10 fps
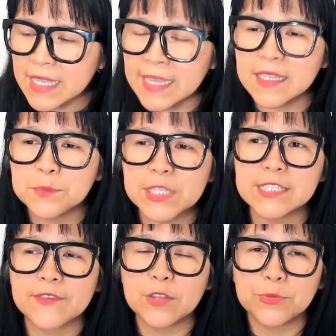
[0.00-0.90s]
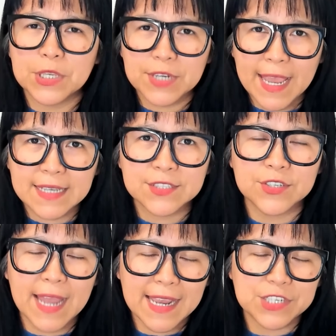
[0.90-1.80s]
And then please follow me on X,
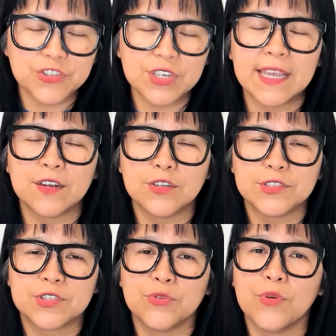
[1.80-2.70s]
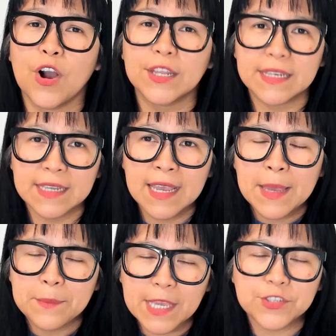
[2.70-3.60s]
on IG, and also on
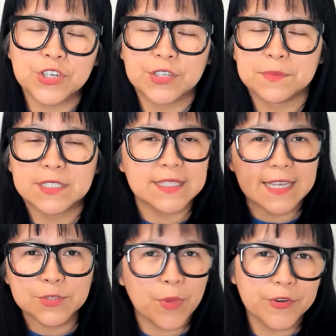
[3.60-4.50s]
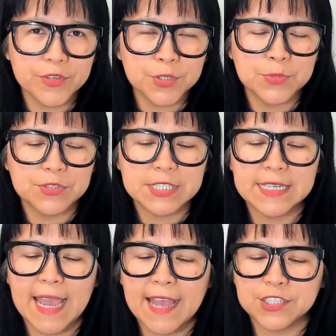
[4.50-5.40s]
Patreon, because that's where the
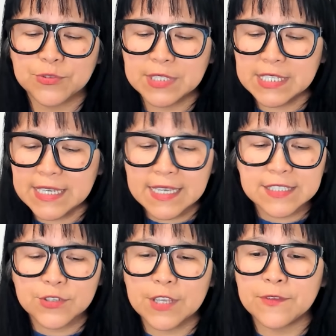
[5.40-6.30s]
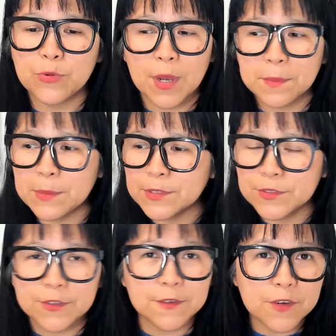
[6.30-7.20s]
community actually is. So if you want people
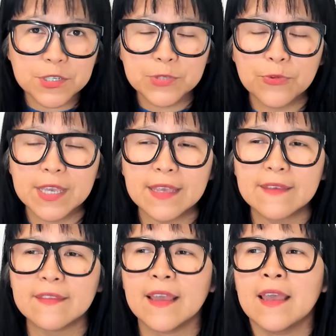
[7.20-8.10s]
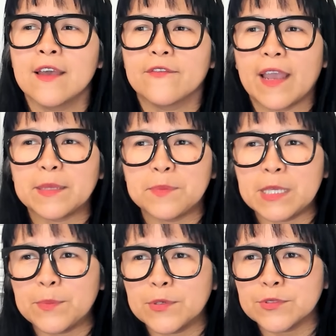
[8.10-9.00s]
to converse with, find
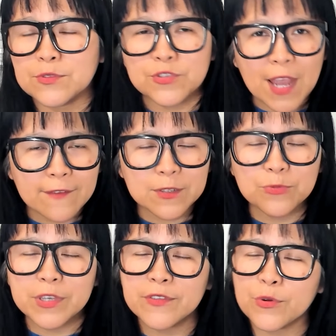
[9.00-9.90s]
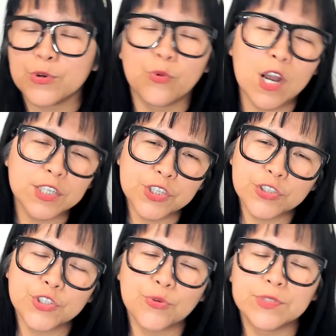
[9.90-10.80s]
people to travel with, or watch
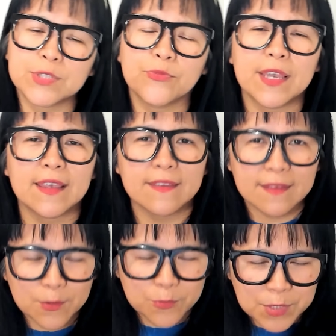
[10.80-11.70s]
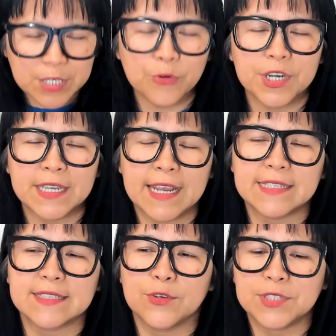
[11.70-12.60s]
shows with, we
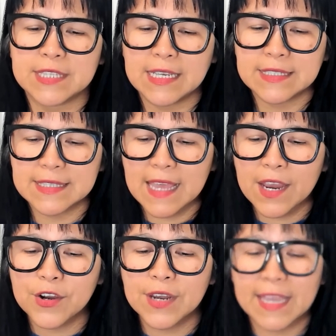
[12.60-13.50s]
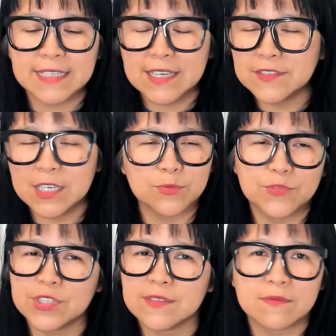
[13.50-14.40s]
organize those things there. And as I've said,
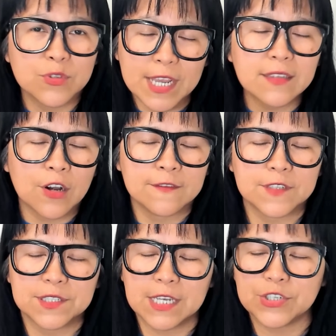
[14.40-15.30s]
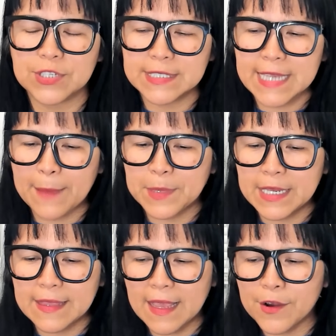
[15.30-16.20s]
just great conversations
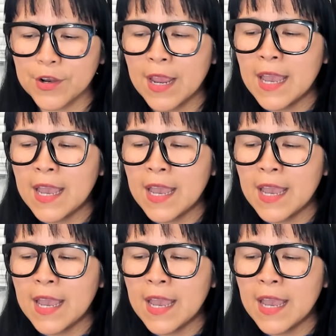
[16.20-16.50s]
happening there.